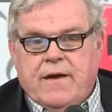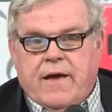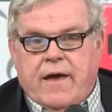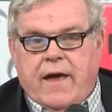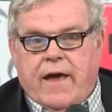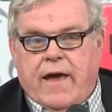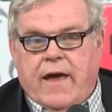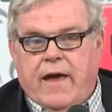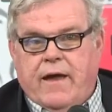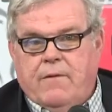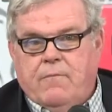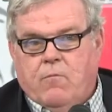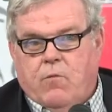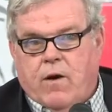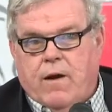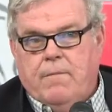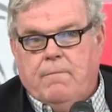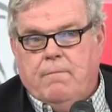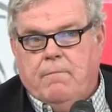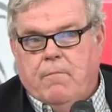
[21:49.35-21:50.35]
And
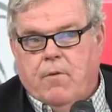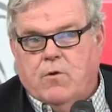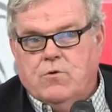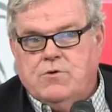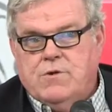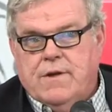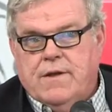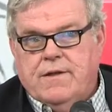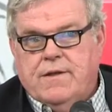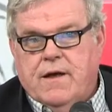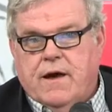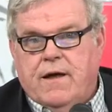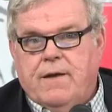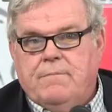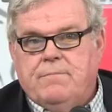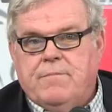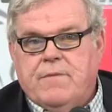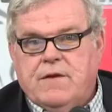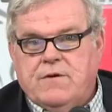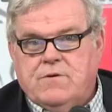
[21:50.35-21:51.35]
what Moe should have
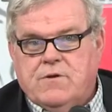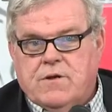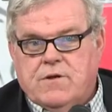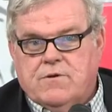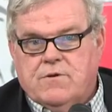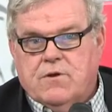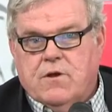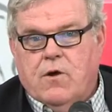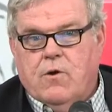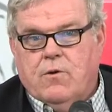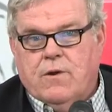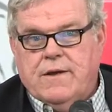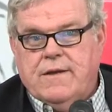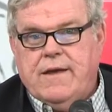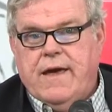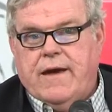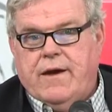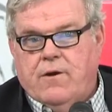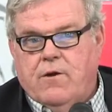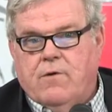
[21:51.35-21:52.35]
done, he should have slowly
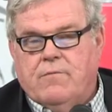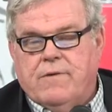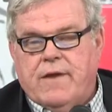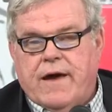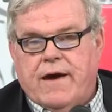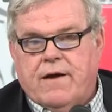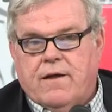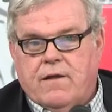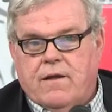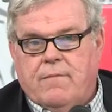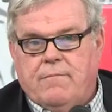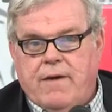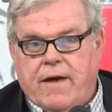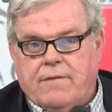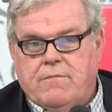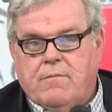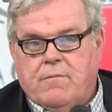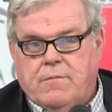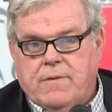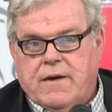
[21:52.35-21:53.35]
taken over that club
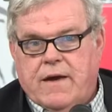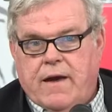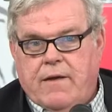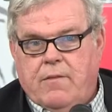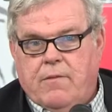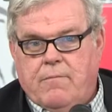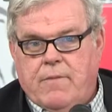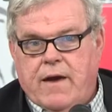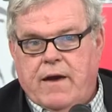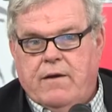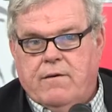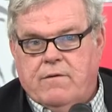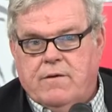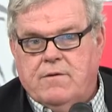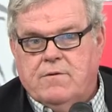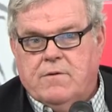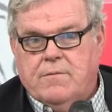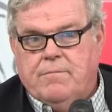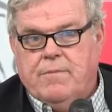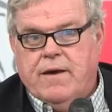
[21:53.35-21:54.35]
after he became the mayor.
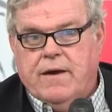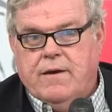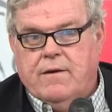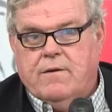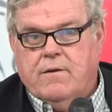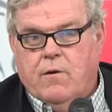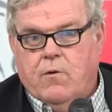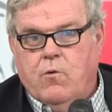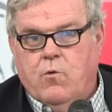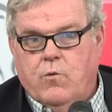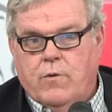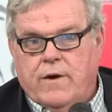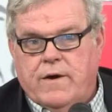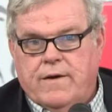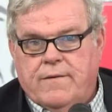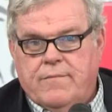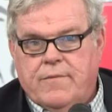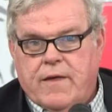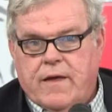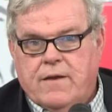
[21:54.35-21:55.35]
He's the big
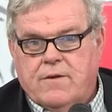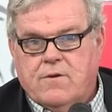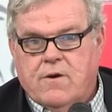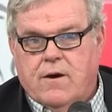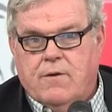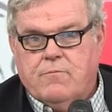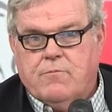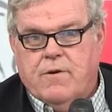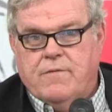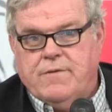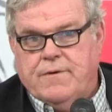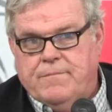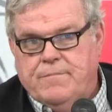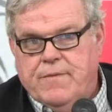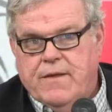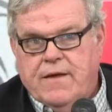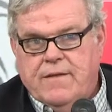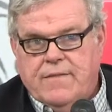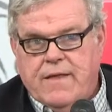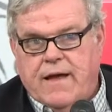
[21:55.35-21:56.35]
kahuna in Toms River.
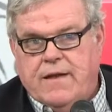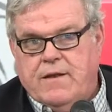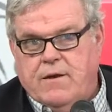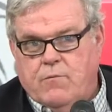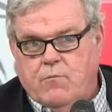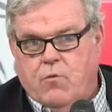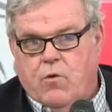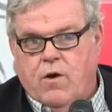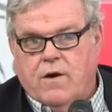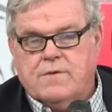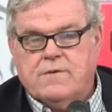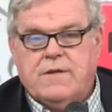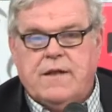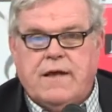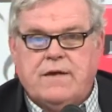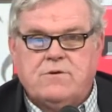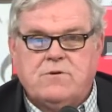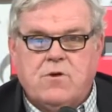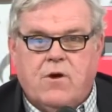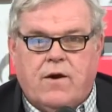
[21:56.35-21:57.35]
That didn't work, so
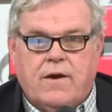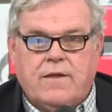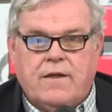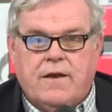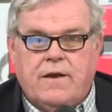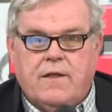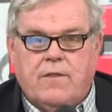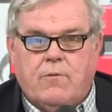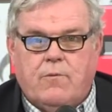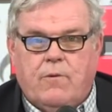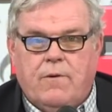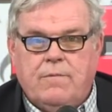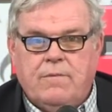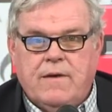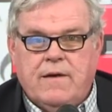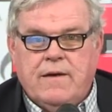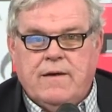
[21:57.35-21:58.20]
they started another one.